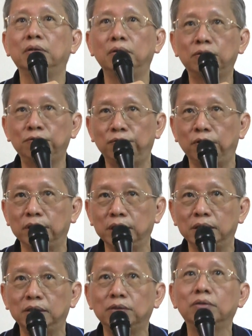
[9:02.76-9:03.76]
to look for
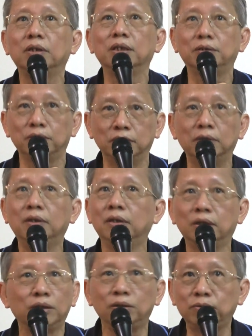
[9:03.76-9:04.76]
it, you don't have to
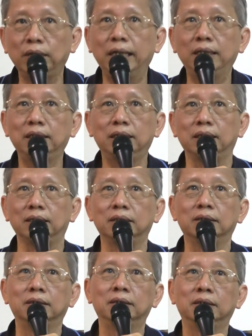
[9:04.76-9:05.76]
do anything.
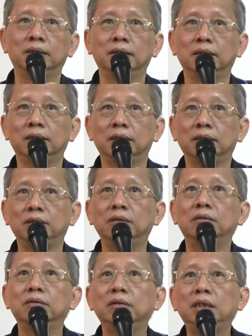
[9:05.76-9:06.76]
You
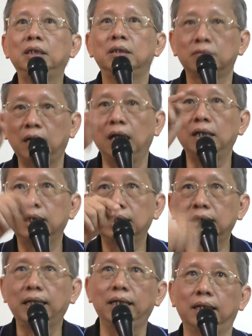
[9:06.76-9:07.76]
only need to
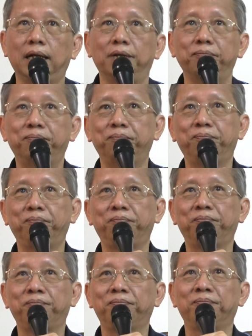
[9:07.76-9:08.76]
understand that.
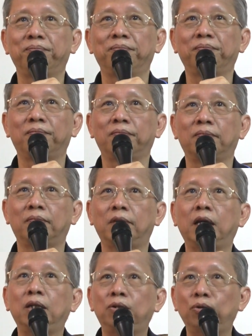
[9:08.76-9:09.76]

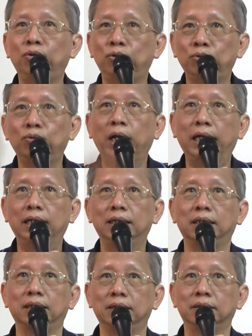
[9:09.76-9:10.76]
Then don't do
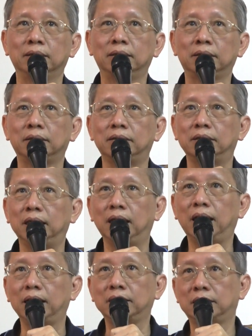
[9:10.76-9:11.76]
anything.
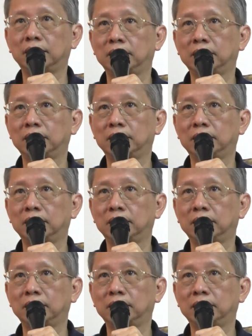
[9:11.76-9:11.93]
Relax.